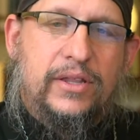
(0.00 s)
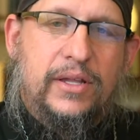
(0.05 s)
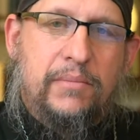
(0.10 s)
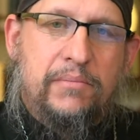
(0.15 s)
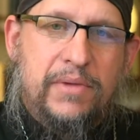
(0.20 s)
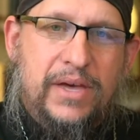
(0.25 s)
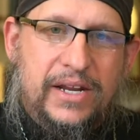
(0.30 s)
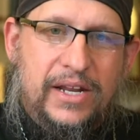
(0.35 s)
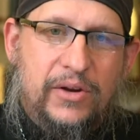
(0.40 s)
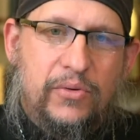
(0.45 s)

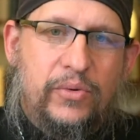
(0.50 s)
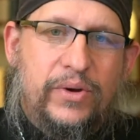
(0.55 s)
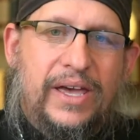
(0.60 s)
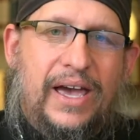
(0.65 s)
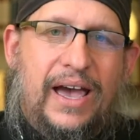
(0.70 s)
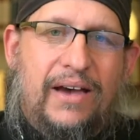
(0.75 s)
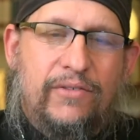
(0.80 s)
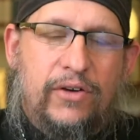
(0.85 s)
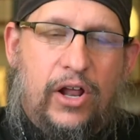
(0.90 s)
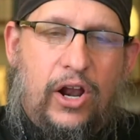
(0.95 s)
The minute we
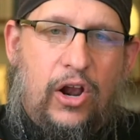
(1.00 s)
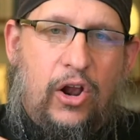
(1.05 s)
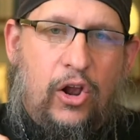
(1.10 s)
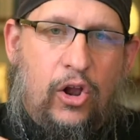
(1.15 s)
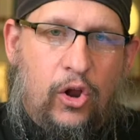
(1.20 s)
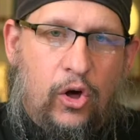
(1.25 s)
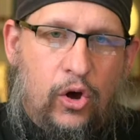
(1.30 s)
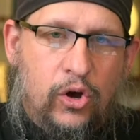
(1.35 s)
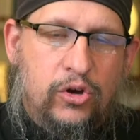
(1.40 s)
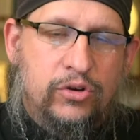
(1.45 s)
have
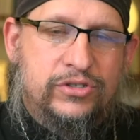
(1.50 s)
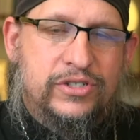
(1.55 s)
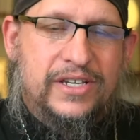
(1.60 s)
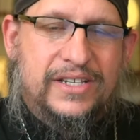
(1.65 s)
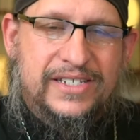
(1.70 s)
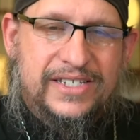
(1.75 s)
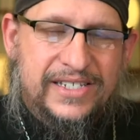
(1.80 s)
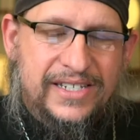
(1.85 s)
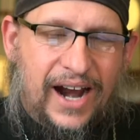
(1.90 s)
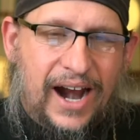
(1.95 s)

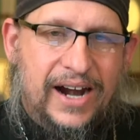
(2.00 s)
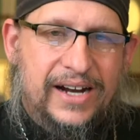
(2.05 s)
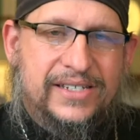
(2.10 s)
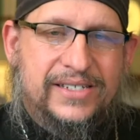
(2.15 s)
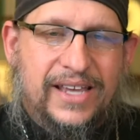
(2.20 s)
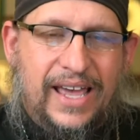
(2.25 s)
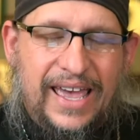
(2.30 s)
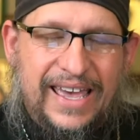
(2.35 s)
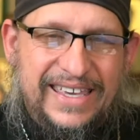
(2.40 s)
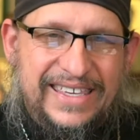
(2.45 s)
logos
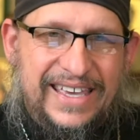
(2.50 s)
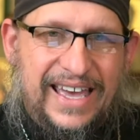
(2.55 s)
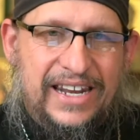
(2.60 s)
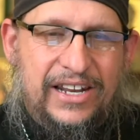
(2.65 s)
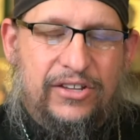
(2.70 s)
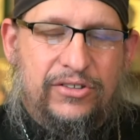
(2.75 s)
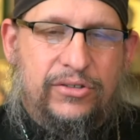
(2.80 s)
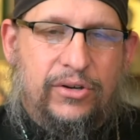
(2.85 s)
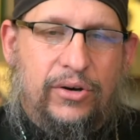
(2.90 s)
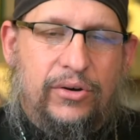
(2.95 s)
sarx
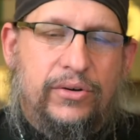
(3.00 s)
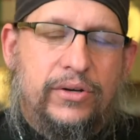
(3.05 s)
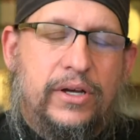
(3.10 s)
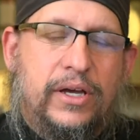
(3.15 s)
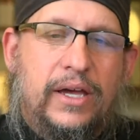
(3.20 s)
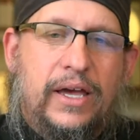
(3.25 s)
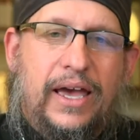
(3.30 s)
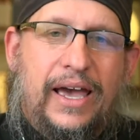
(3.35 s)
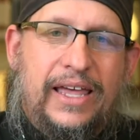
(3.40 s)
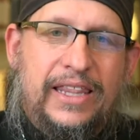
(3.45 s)
egeneto,
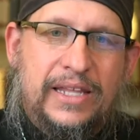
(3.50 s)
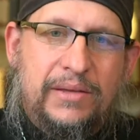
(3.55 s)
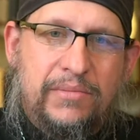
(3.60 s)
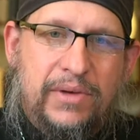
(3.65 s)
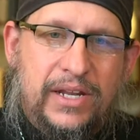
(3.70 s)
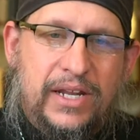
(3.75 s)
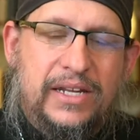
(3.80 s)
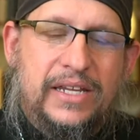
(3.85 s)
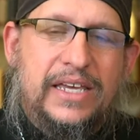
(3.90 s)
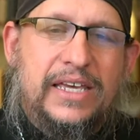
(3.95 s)
and the
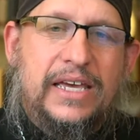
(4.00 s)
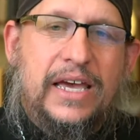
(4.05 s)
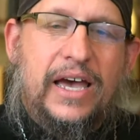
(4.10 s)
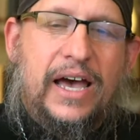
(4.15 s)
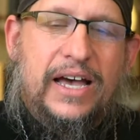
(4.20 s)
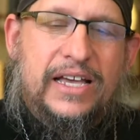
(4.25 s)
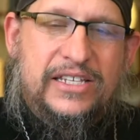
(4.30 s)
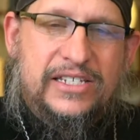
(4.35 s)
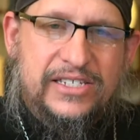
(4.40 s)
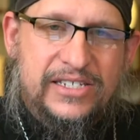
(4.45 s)
minute
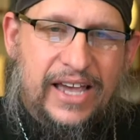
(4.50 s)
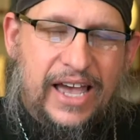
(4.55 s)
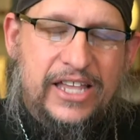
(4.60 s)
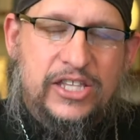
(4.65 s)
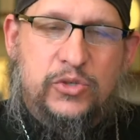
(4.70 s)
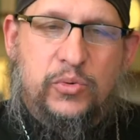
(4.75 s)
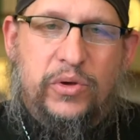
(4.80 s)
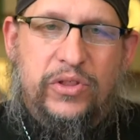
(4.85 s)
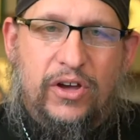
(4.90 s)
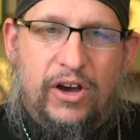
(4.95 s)
he
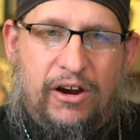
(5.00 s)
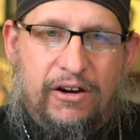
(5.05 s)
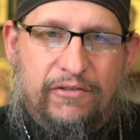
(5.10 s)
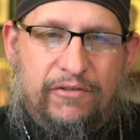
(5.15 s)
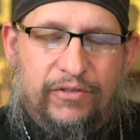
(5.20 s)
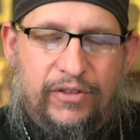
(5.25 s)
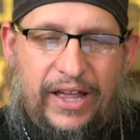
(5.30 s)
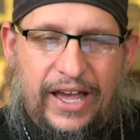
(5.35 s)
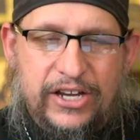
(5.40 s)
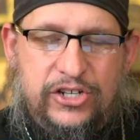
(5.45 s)
ascends with our
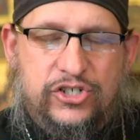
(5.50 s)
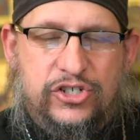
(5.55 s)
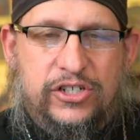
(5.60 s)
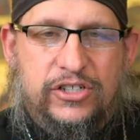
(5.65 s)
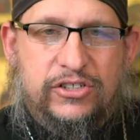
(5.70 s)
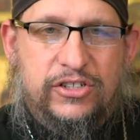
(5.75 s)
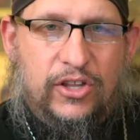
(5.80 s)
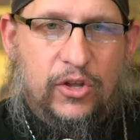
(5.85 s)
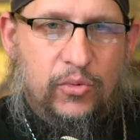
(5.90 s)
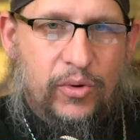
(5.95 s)

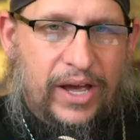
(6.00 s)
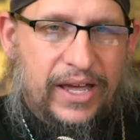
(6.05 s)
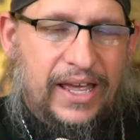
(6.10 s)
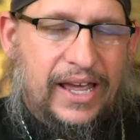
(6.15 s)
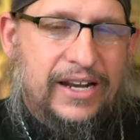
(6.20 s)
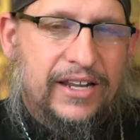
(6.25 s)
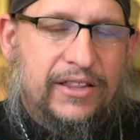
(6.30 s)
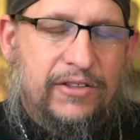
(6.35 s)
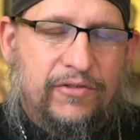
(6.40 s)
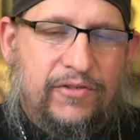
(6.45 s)
flesh to the right
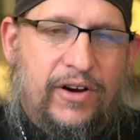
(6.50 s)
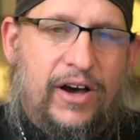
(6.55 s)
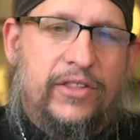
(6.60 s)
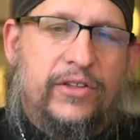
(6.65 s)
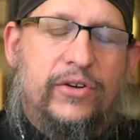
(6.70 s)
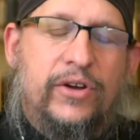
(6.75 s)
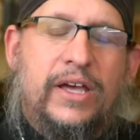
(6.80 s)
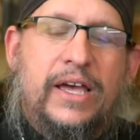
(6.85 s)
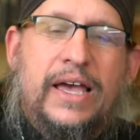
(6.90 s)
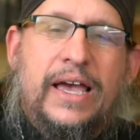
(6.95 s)
hand of the
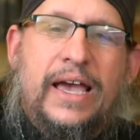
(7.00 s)
Father,